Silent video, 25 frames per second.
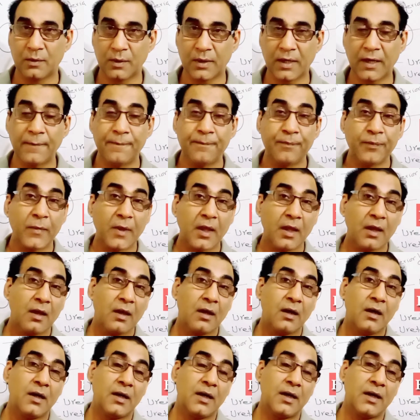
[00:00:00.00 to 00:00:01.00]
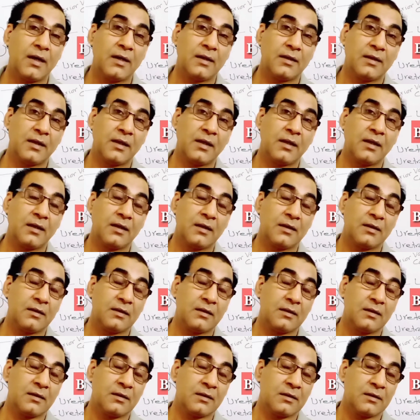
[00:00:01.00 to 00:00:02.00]
Okay, and they
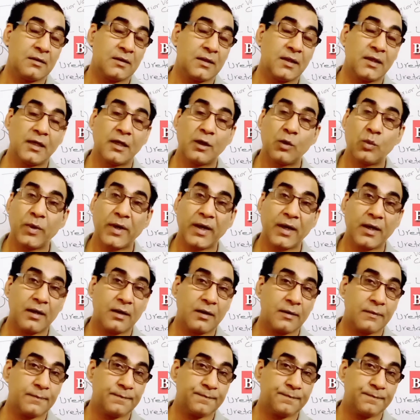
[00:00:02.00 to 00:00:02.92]
require